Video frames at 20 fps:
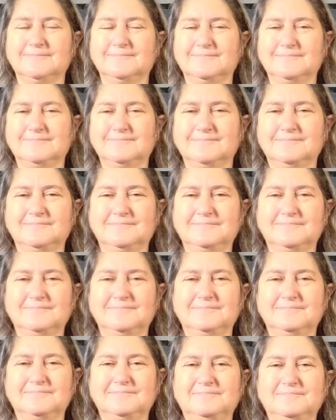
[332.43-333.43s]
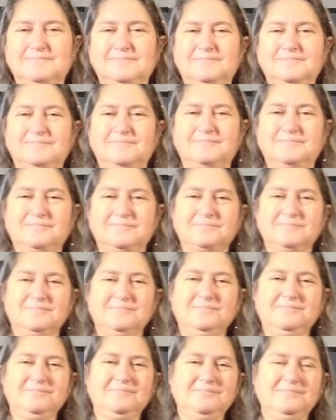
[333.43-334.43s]

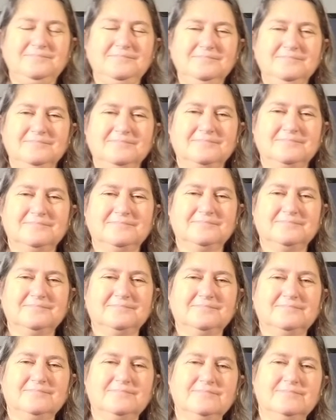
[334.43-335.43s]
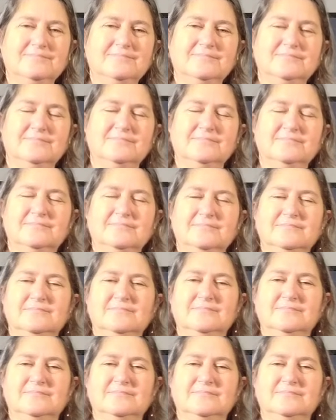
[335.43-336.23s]
[no speech]